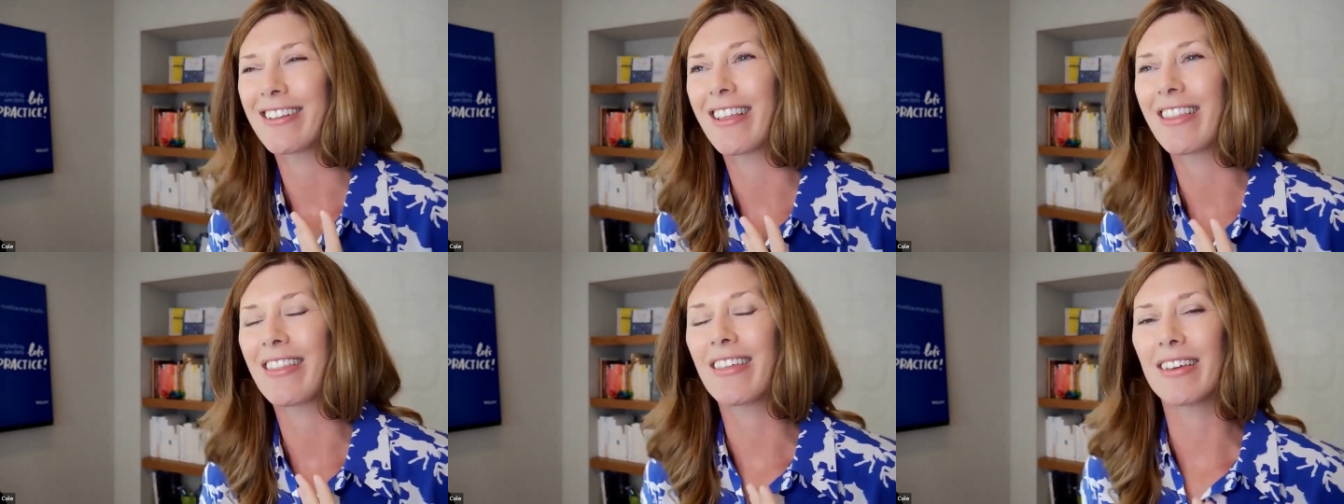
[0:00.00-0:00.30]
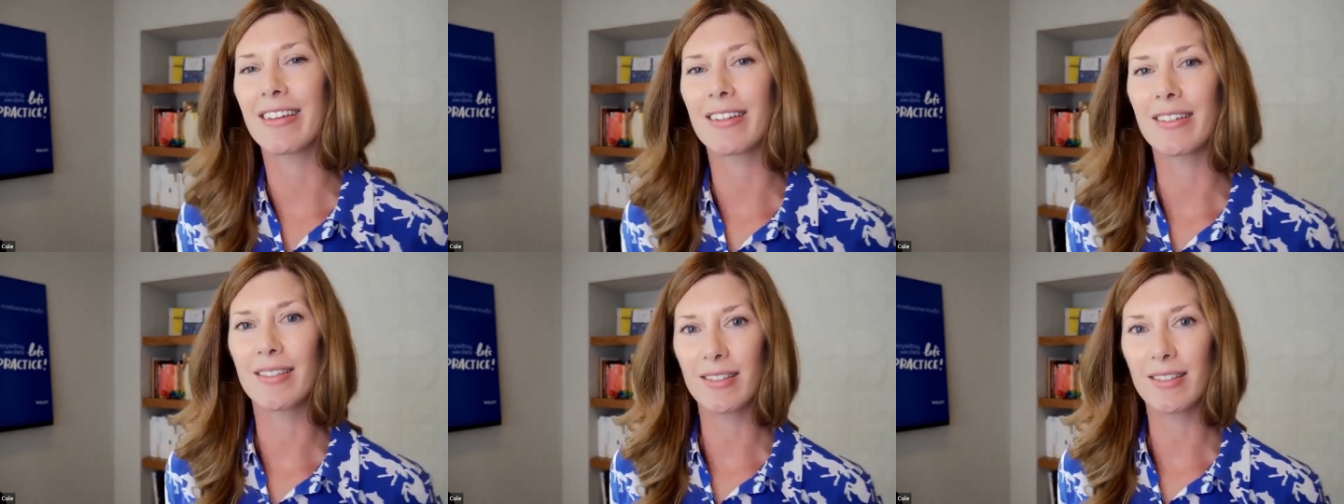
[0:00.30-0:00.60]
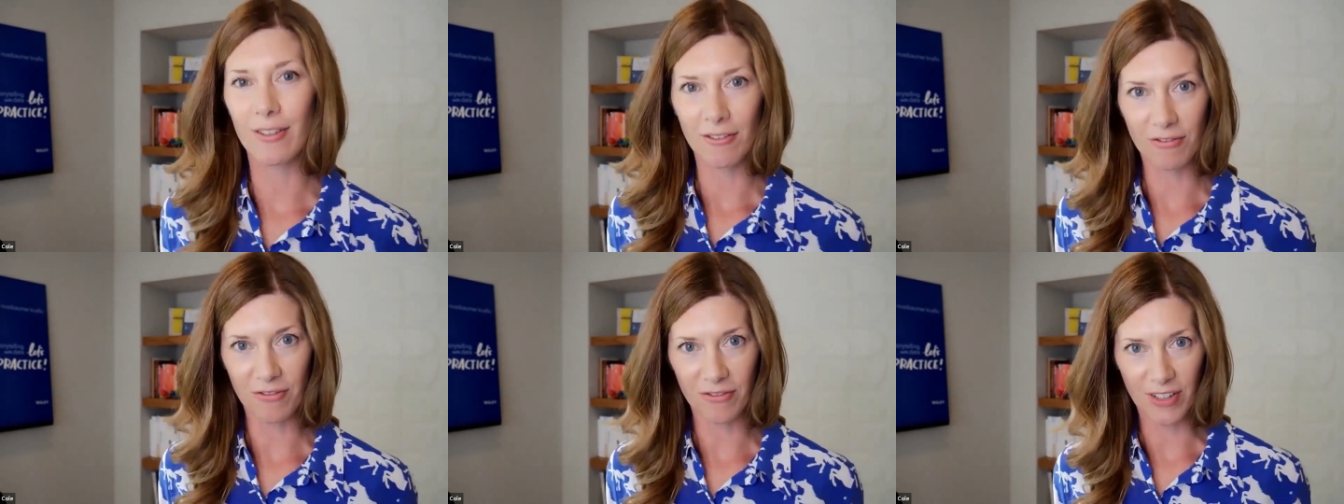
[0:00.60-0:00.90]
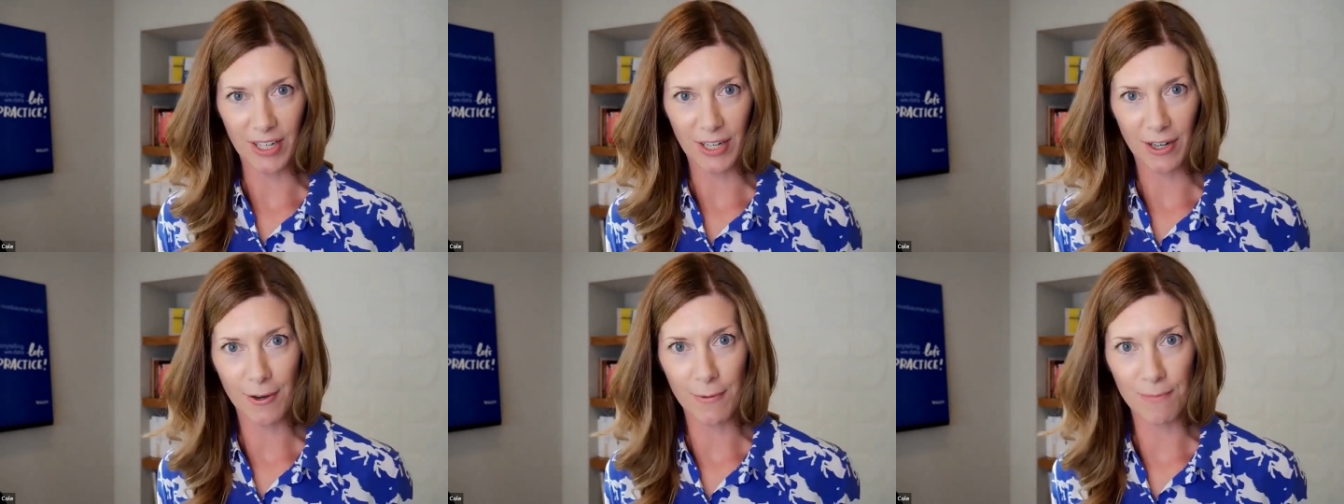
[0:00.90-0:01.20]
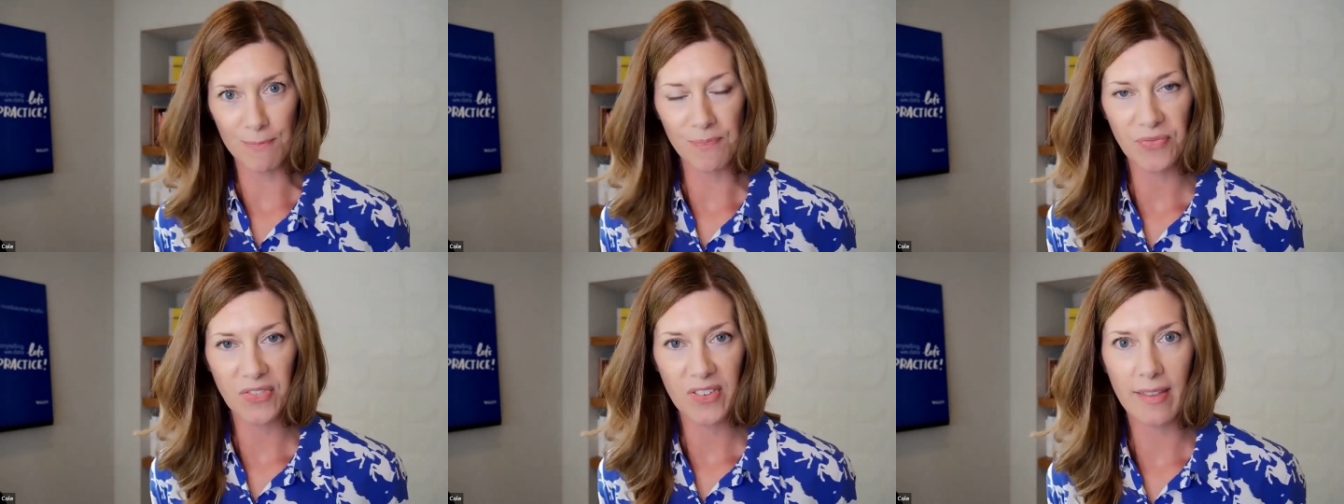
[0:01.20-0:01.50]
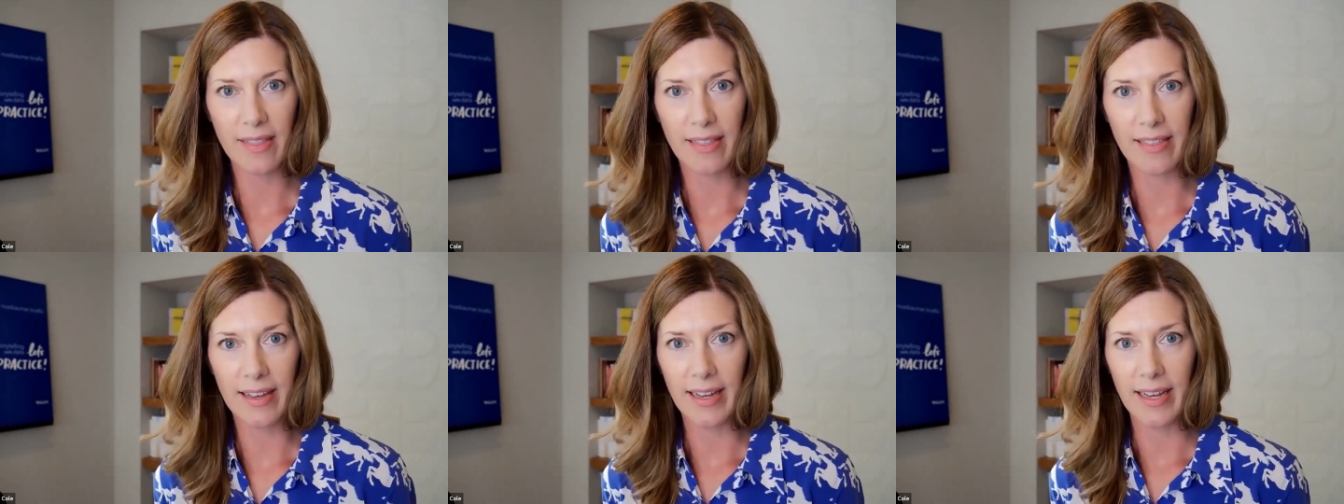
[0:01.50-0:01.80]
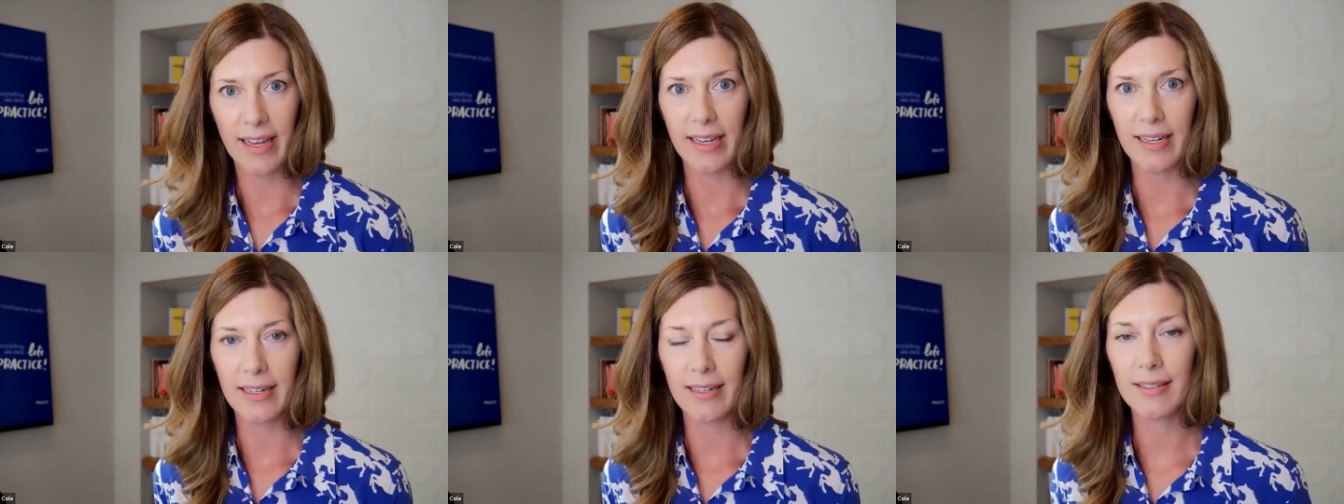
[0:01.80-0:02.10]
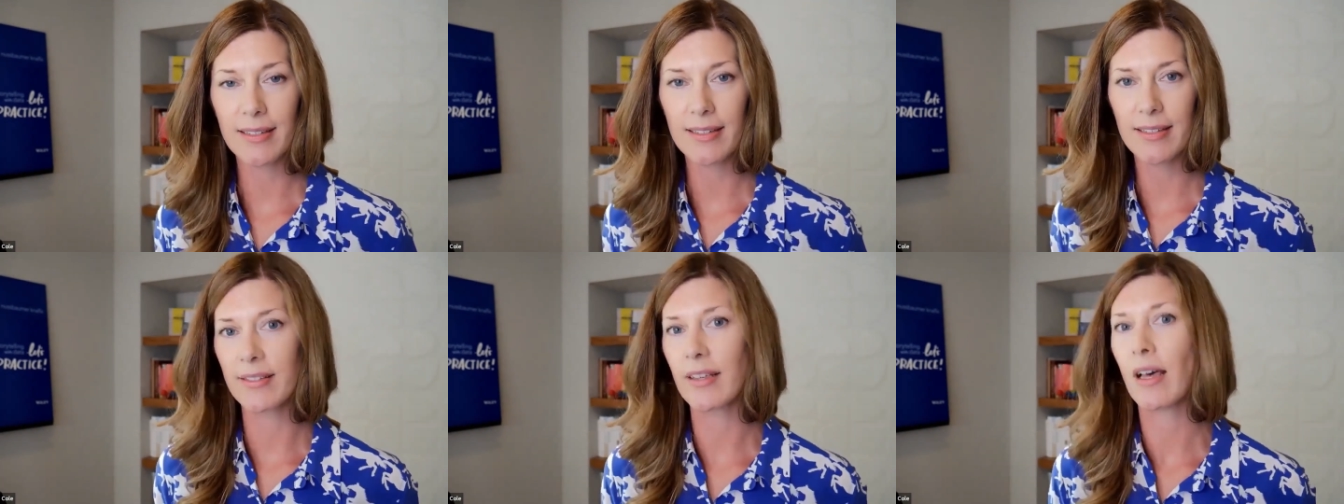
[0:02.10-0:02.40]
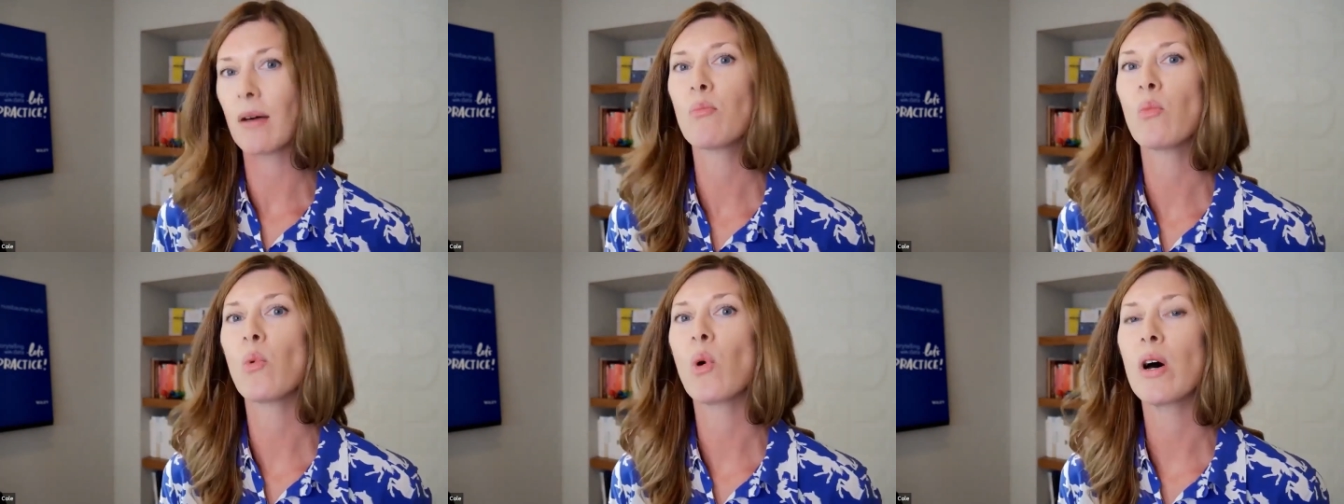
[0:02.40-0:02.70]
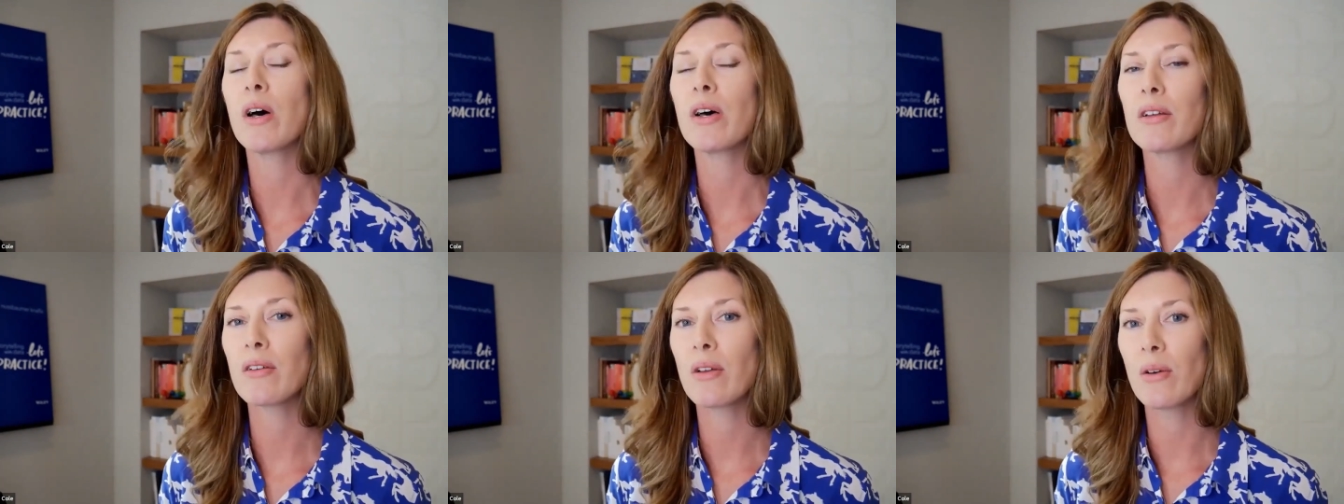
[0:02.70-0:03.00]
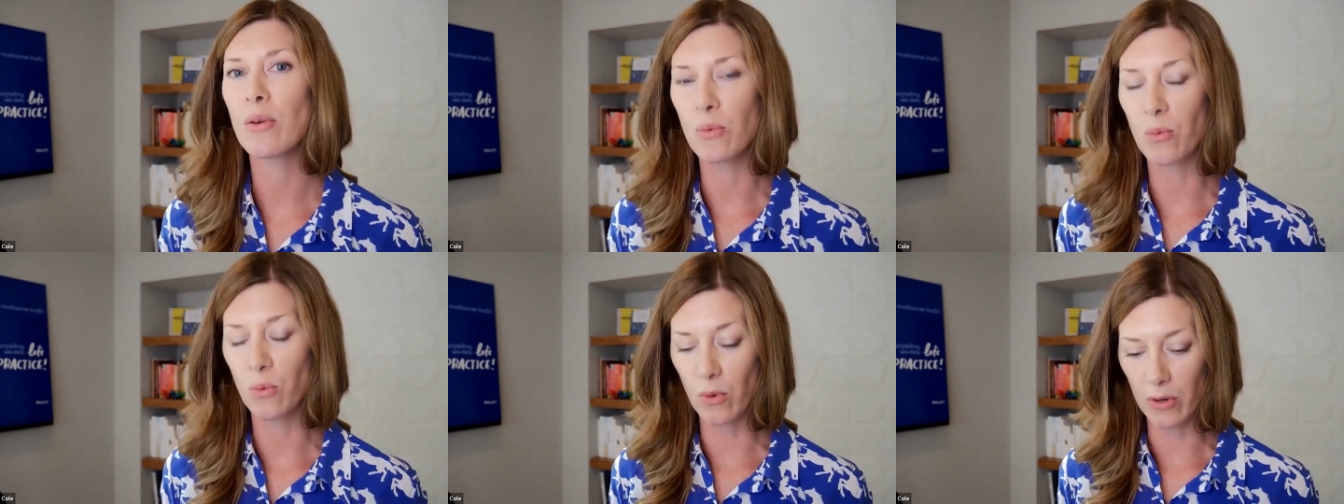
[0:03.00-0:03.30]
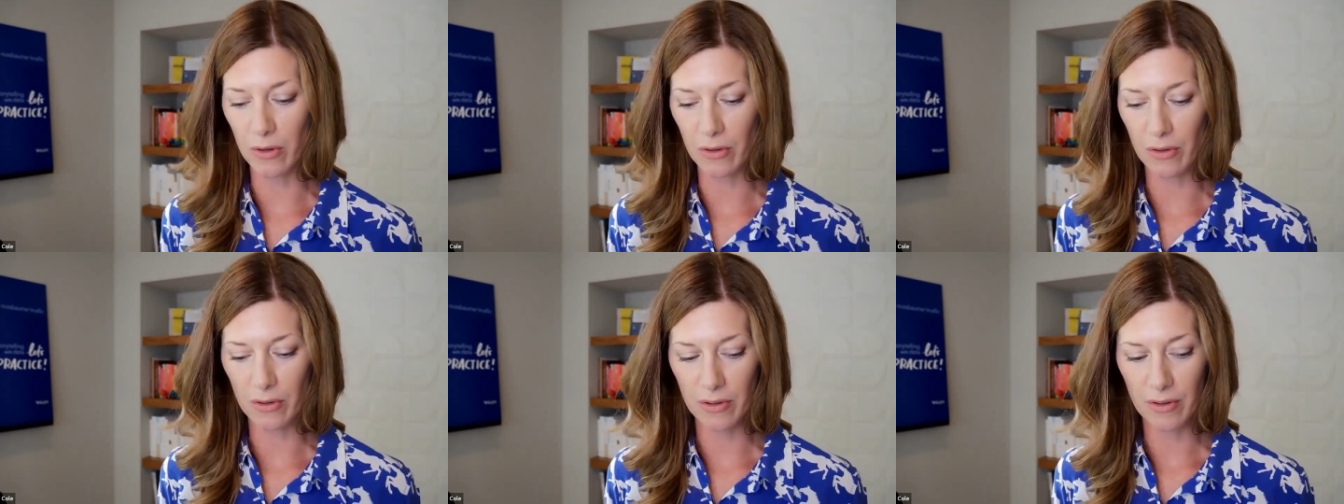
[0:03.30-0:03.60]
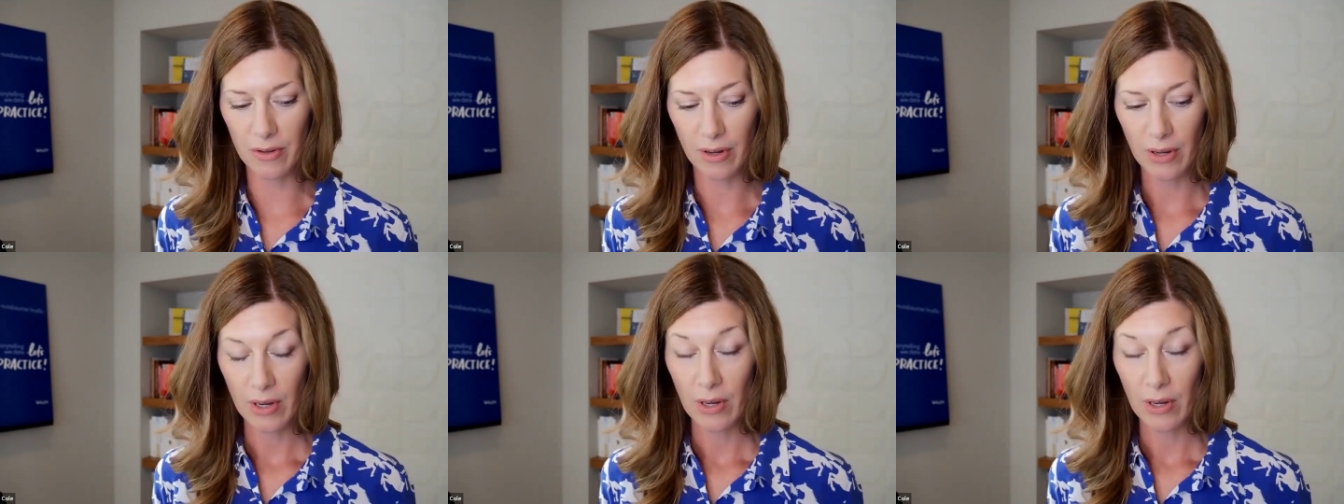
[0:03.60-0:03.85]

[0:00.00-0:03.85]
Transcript: this fear that someone would